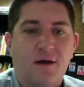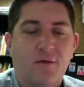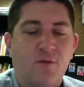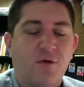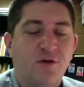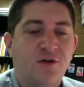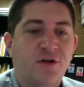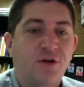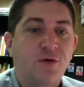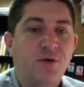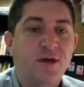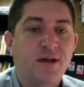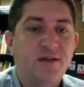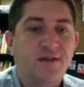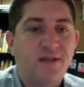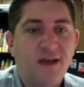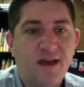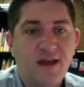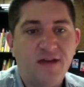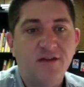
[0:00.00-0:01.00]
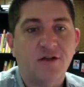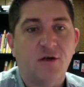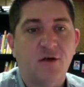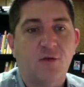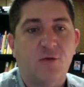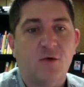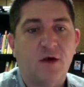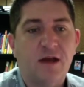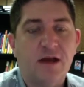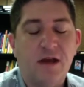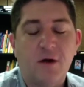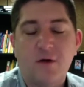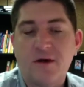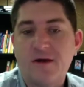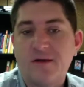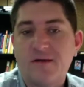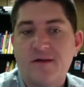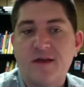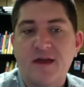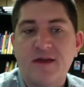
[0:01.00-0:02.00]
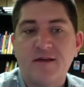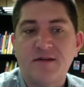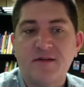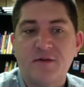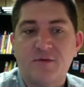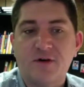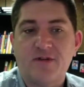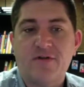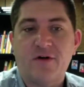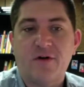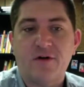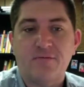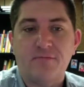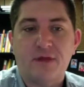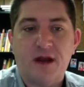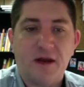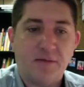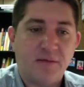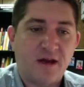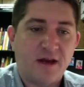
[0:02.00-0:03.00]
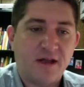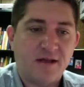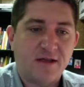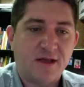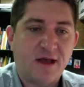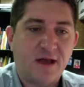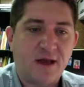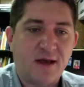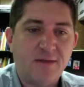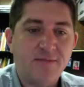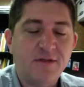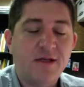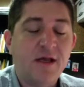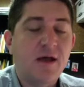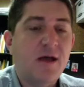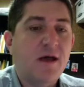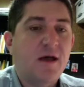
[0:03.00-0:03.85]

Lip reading: we're doing things or we're hearing things that we've heard many, many times.